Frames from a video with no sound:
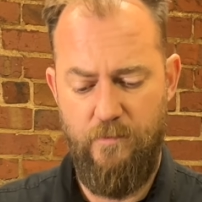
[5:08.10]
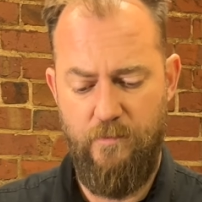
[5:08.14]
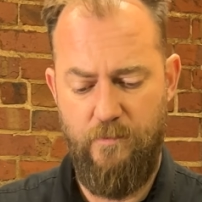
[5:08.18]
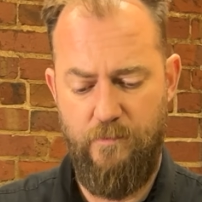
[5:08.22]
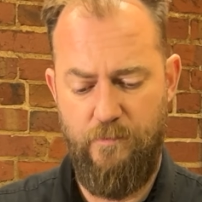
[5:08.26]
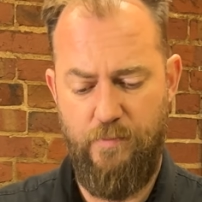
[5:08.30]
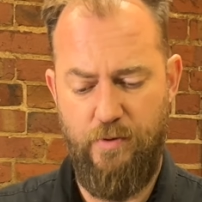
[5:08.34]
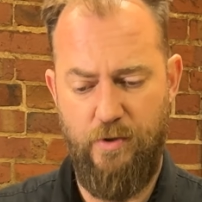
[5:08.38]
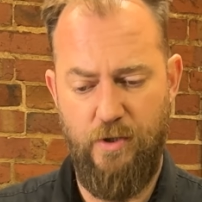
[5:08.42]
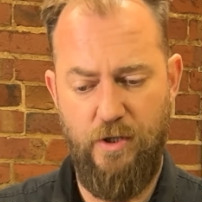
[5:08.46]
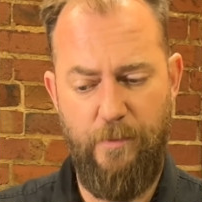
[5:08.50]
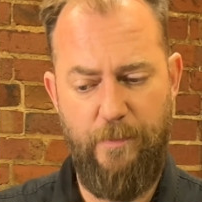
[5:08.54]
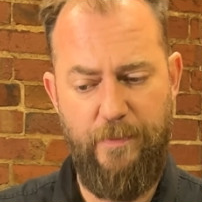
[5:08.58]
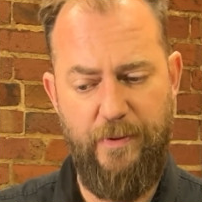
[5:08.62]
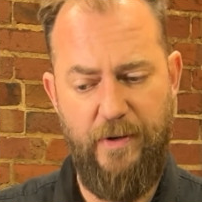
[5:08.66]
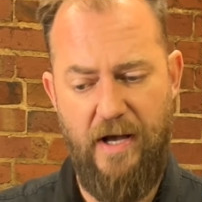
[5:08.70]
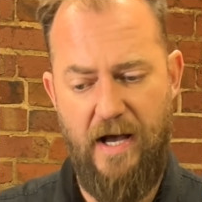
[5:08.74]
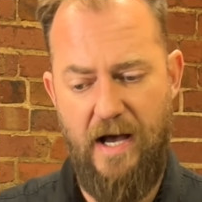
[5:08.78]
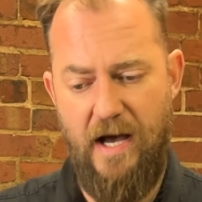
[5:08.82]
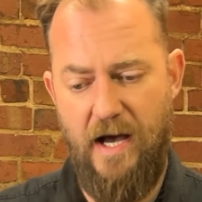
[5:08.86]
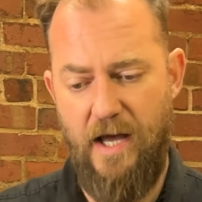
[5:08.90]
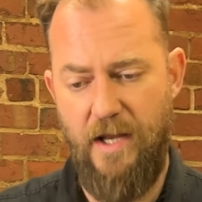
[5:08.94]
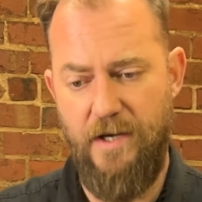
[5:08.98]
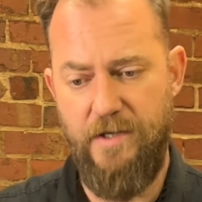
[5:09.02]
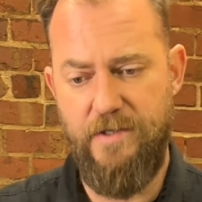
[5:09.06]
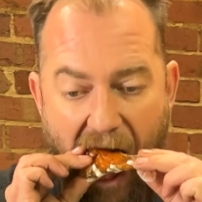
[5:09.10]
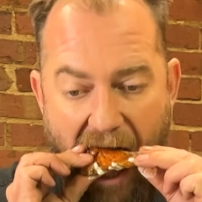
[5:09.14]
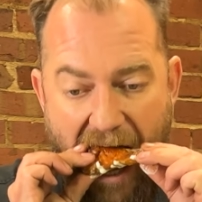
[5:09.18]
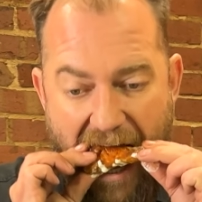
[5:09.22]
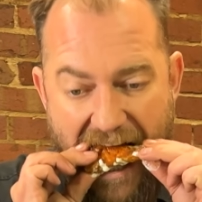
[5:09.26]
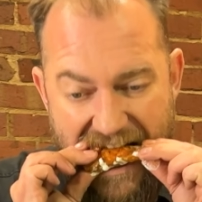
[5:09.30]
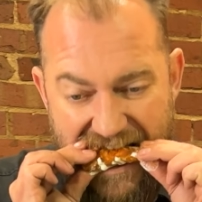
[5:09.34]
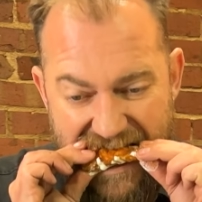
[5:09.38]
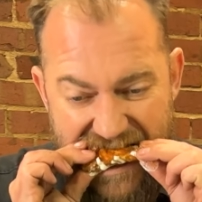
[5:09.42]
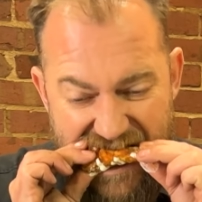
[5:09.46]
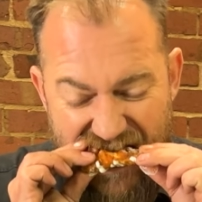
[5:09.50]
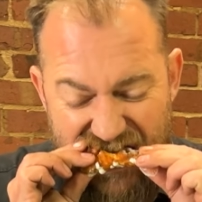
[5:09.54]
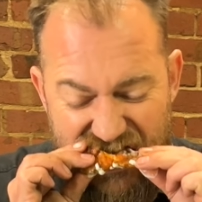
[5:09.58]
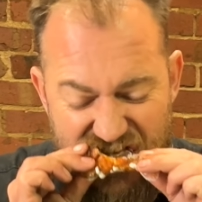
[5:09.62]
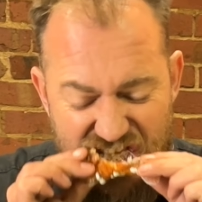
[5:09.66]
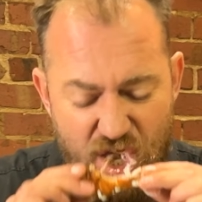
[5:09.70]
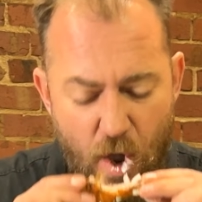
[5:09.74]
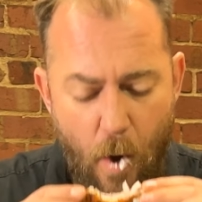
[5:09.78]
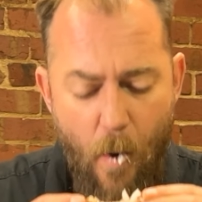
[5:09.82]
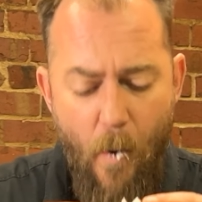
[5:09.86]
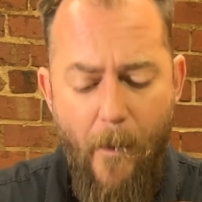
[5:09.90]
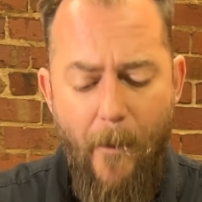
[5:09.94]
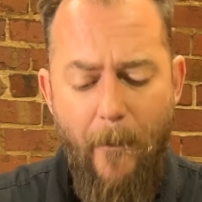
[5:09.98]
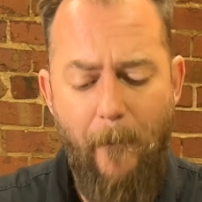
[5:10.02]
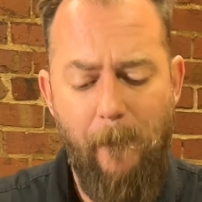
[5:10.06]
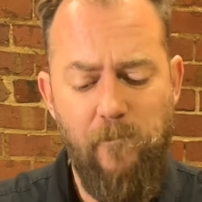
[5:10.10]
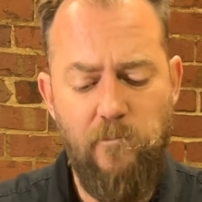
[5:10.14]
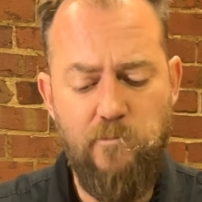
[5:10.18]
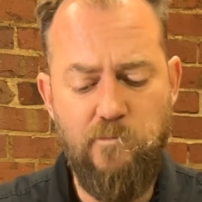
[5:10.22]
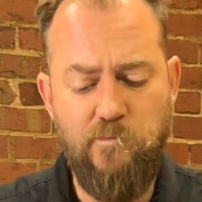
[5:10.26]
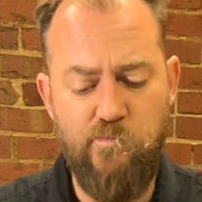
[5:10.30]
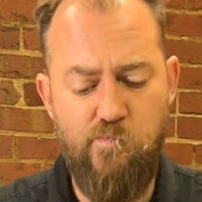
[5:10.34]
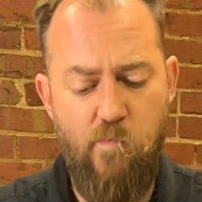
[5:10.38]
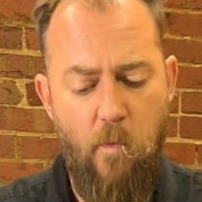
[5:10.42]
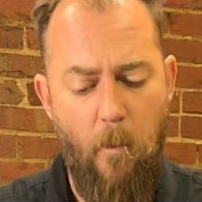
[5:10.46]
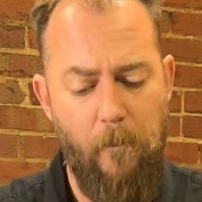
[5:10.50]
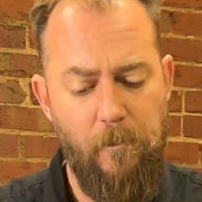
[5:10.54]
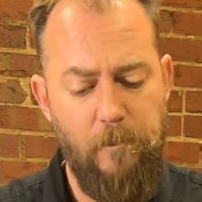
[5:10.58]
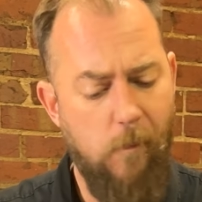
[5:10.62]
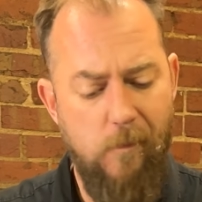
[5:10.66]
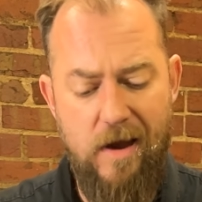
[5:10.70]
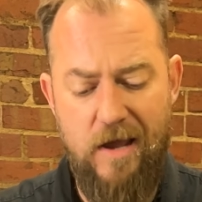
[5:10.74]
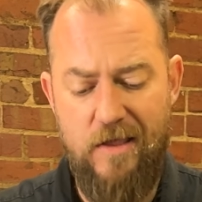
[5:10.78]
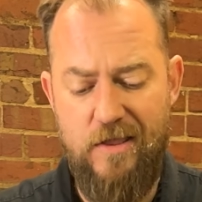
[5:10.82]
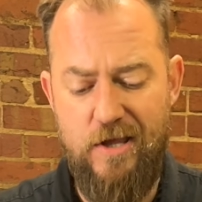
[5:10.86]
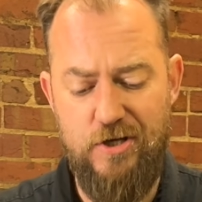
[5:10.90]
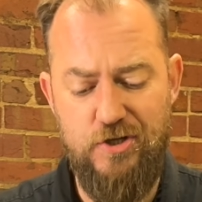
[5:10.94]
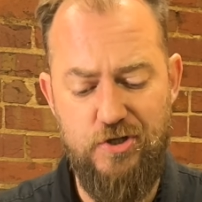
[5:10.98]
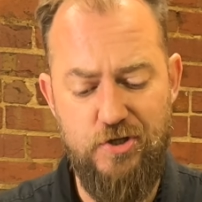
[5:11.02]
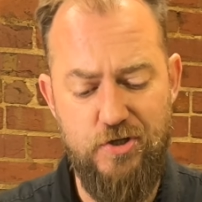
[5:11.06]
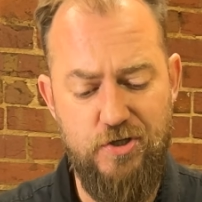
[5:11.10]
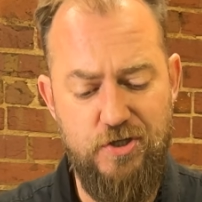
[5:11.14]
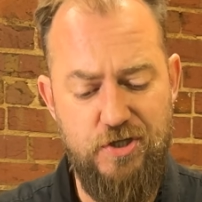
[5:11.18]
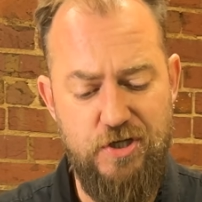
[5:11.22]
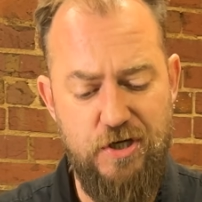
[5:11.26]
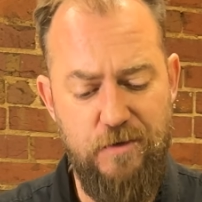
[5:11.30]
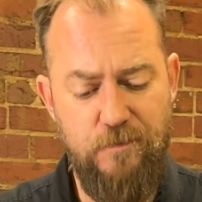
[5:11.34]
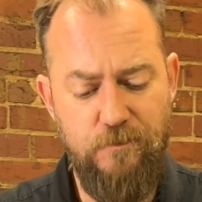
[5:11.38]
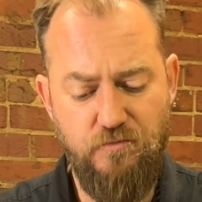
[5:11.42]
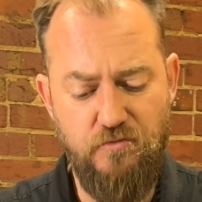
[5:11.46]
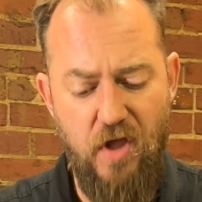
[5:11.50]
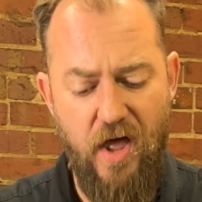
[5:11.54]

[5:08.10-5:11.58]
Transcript: Pull apart. And they're juicy.